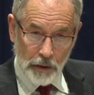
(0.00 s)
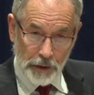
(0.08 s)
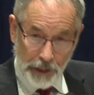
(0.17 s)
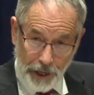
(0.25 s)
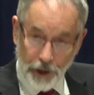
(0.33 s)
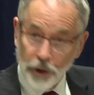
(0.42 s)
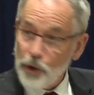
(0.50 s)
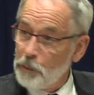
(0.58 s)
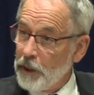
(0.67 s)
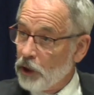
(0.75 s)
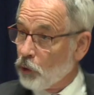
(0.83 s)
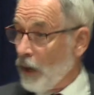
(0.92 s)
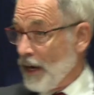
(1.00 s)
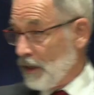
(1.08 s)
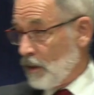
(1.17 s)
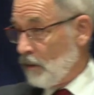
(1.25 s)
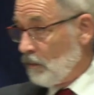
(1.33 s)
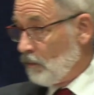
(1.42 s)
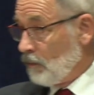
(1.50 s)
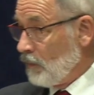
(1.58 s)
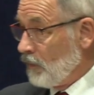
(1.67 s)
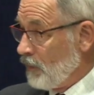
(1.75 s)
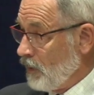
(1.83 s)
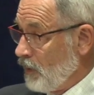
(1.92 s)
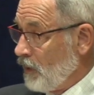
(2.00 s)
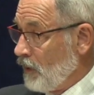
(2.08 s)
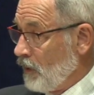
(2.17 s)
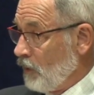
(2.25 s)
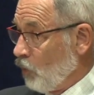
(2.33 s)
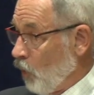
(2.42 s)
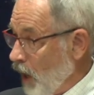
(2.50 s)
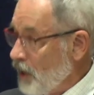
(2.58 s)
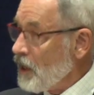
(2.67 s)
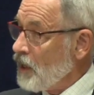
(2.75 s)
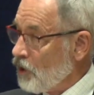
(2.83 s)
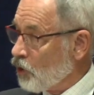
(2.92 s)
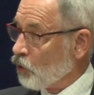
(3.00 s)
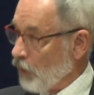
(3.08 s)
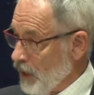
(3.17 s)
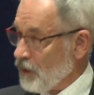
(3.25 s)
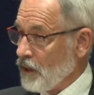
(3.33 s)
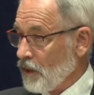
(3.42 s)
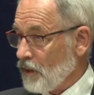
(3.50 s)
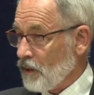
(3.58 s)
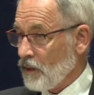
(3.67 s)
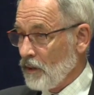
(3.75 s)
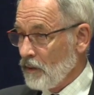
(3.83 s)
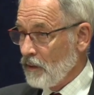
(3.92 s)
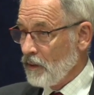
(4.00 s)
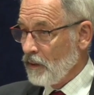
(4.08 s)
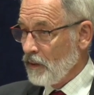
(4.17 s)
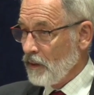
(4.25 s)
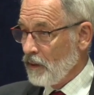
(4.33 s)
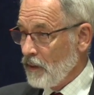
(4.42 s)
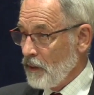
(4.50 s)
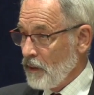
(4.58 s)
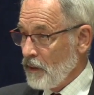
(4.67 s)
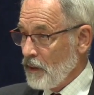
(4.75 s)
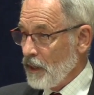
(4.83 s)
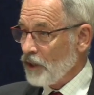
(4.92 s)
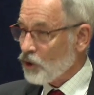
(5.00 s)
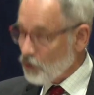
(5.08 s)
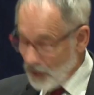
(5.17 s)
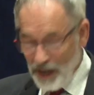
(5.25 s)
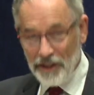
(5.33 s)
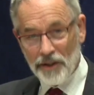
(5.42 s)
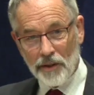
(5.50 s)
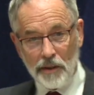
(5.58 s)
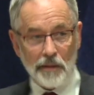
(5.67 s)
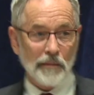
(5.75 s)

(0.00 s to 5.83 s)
Dare to be great. What is greatness? It's Christ.